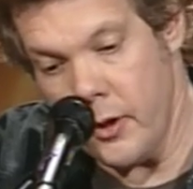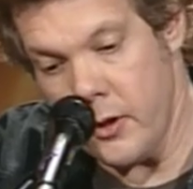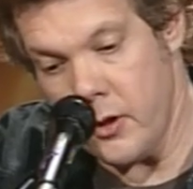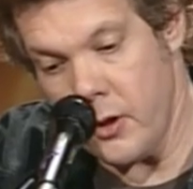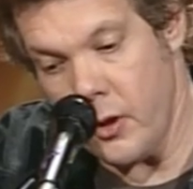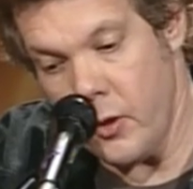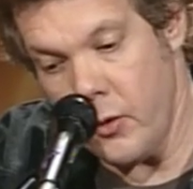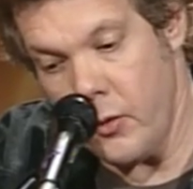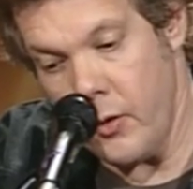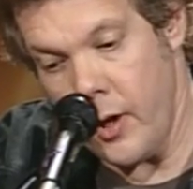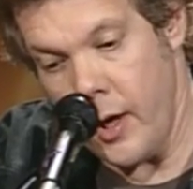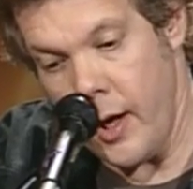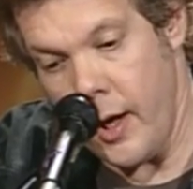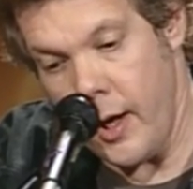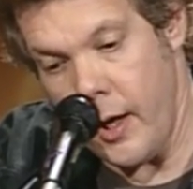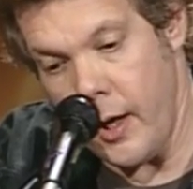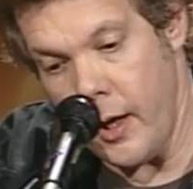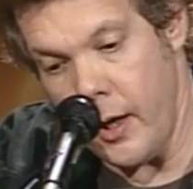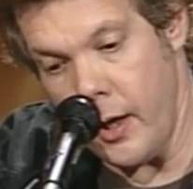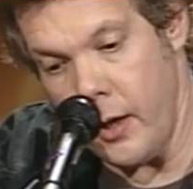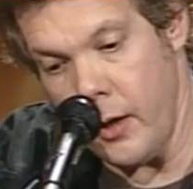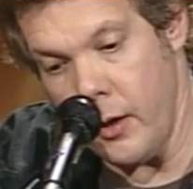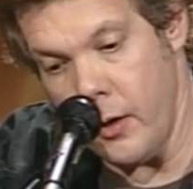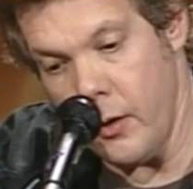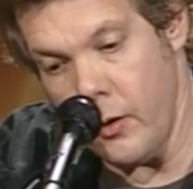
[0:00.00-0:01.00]
It's
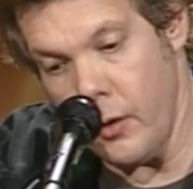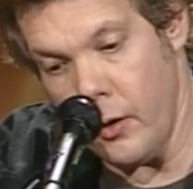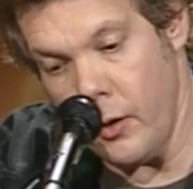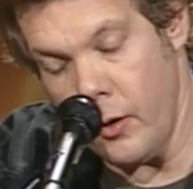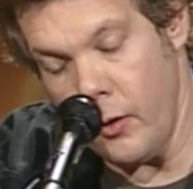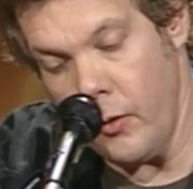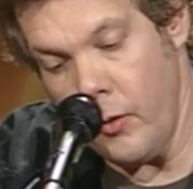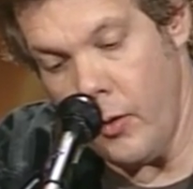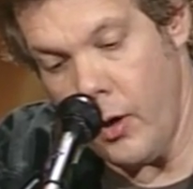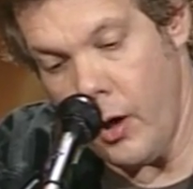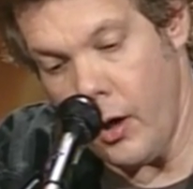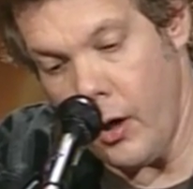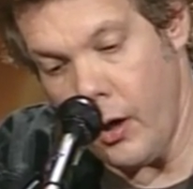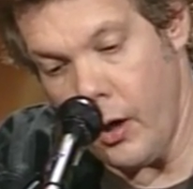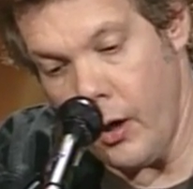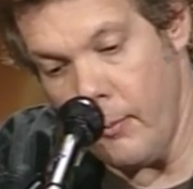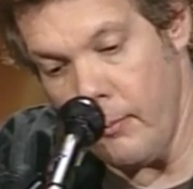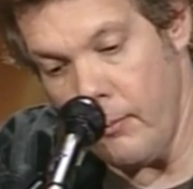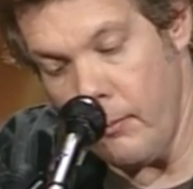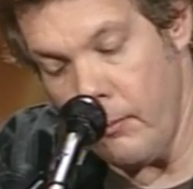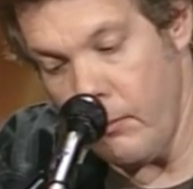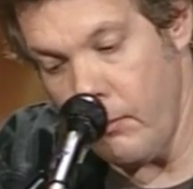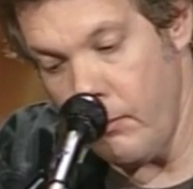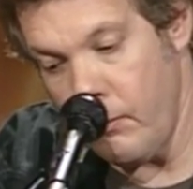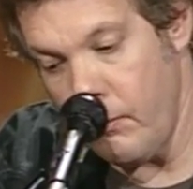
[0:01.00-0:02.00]
okay, you know,
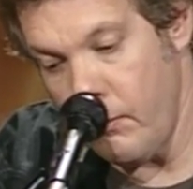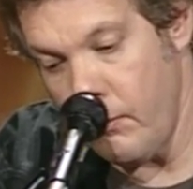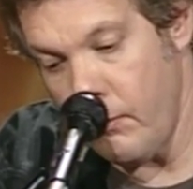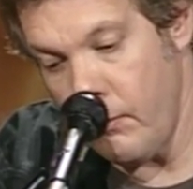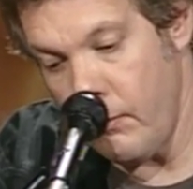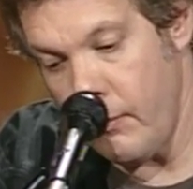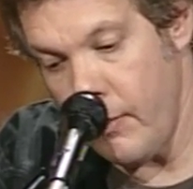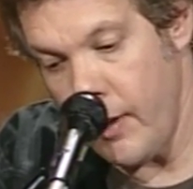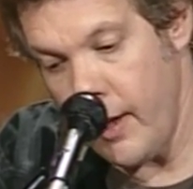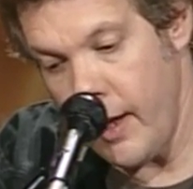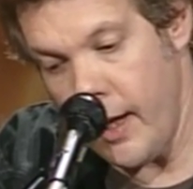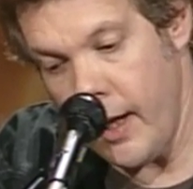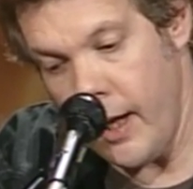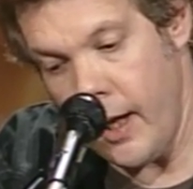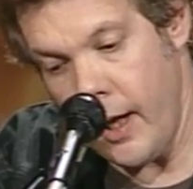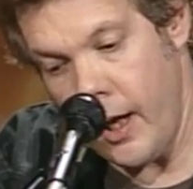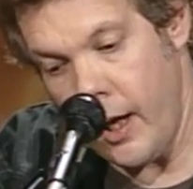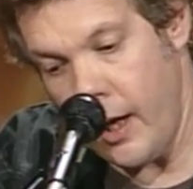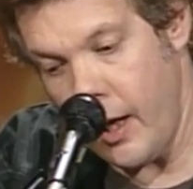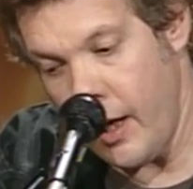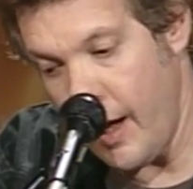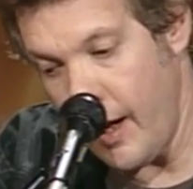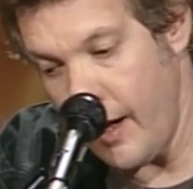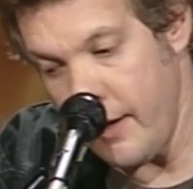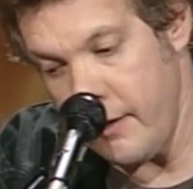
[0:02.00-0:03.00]
um,
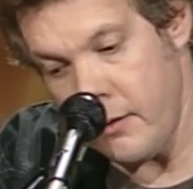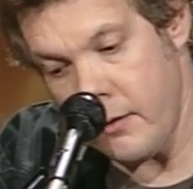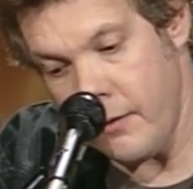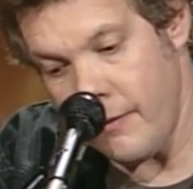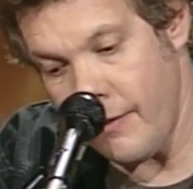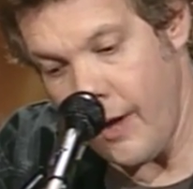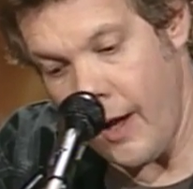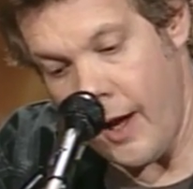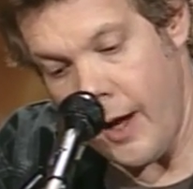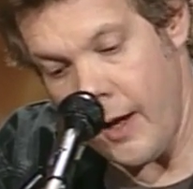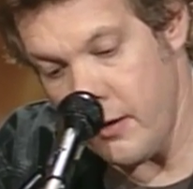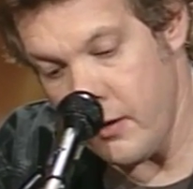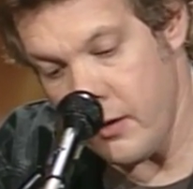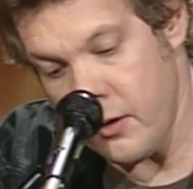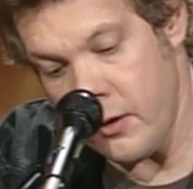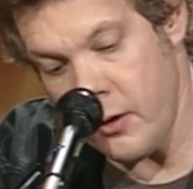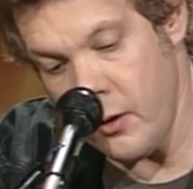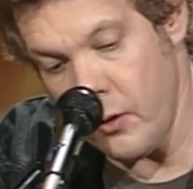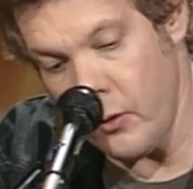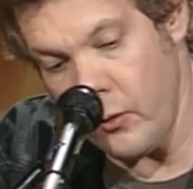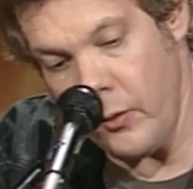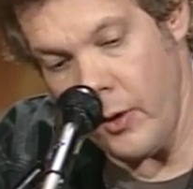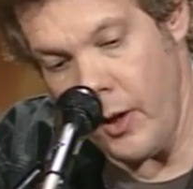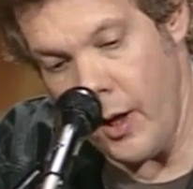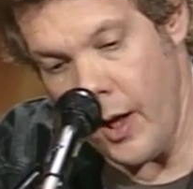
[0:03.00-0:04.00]
and I I
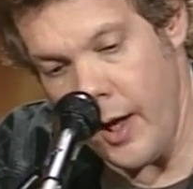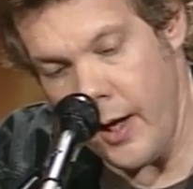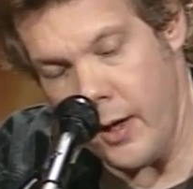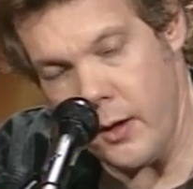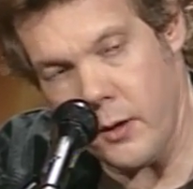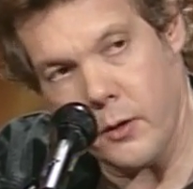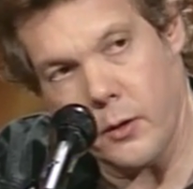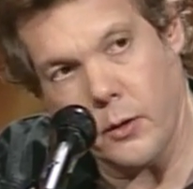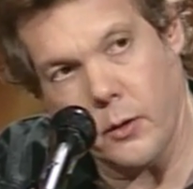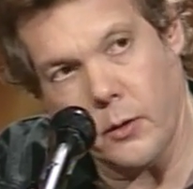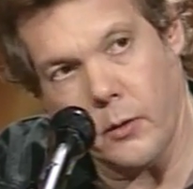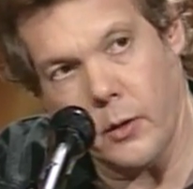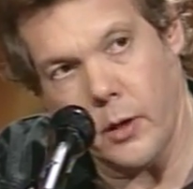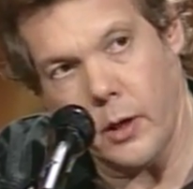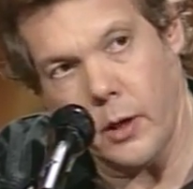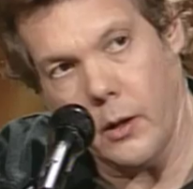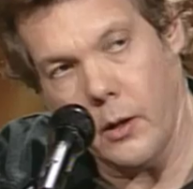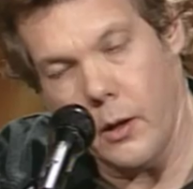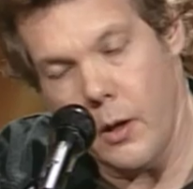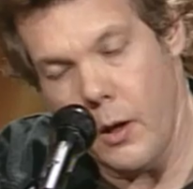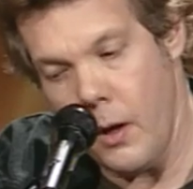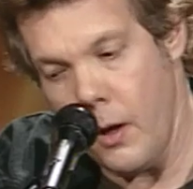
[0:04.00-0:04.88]
still relate to it.